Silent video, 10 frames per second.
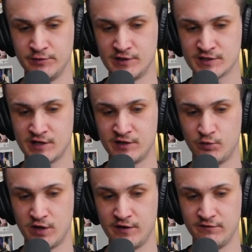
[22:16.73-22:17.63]
That's kind of
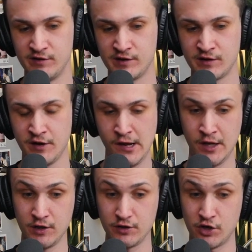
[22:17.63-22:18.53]
why I've like
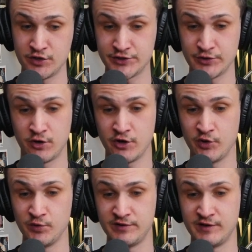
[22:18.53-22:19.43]
gone so hard
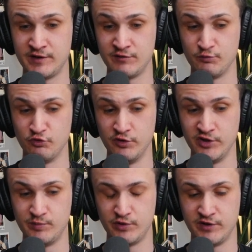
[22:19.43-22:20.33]
with it and
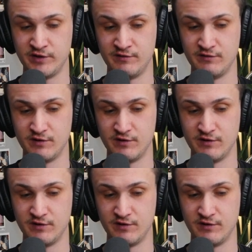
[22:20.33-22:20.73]
really put it